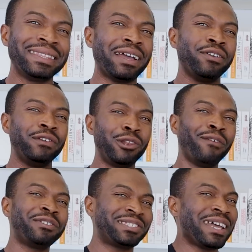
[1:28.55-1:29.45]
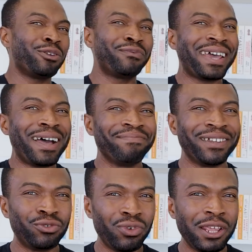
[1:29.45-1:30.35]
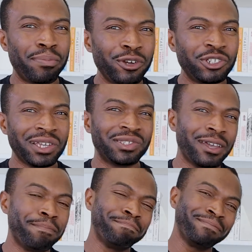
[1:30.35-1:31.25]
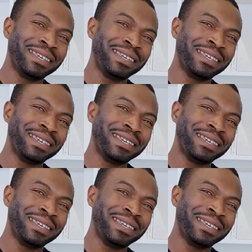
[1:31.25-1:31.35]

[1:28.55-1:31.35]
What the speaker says: Now, if you love the sound of that, I'd really appreciate it